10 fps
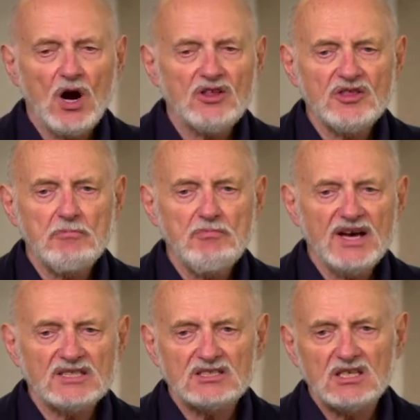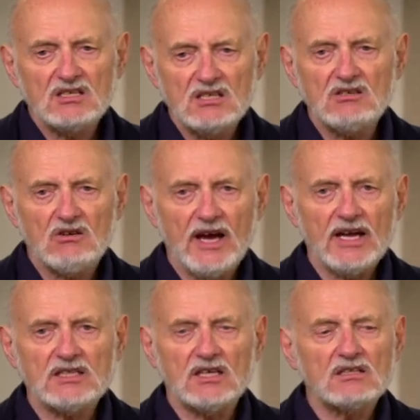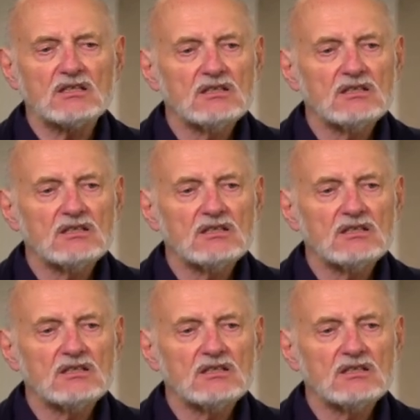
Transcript: the best at interacting